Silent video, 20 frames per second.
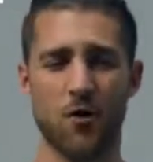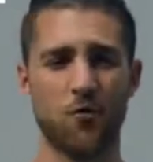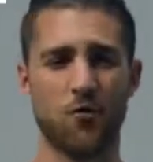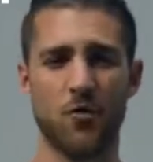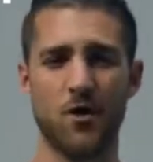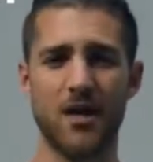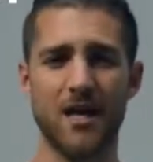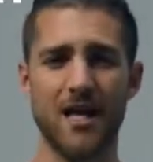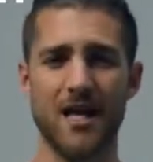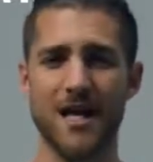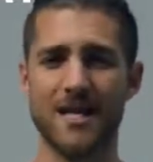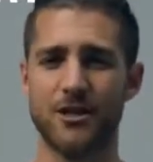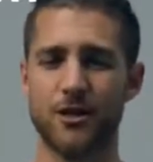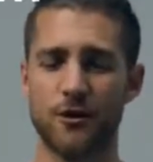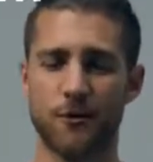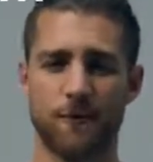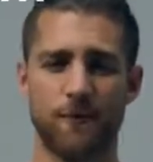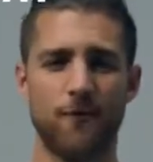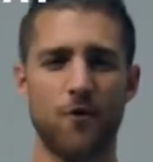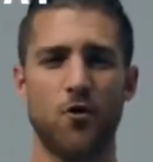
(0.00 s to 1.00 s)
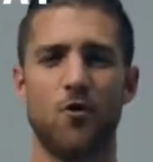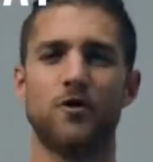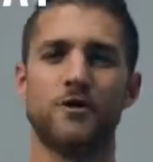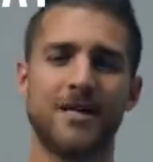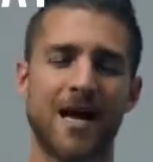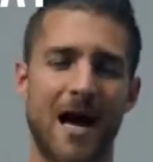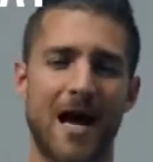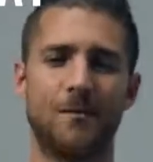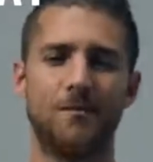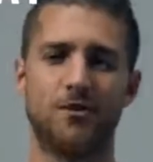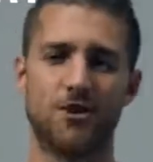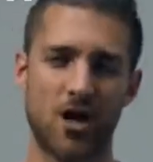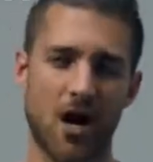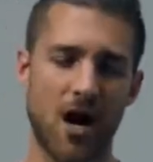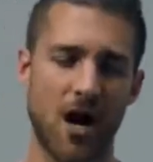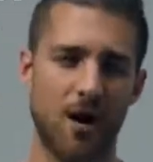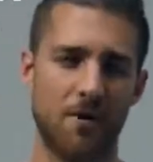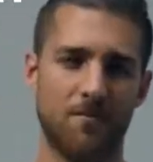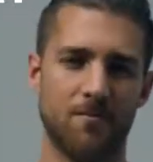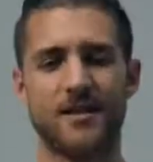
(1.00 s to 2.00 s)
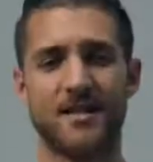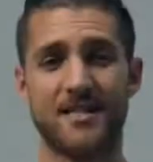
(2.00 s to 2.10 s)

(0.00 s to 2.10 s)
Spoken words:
Really, it's your full-time job.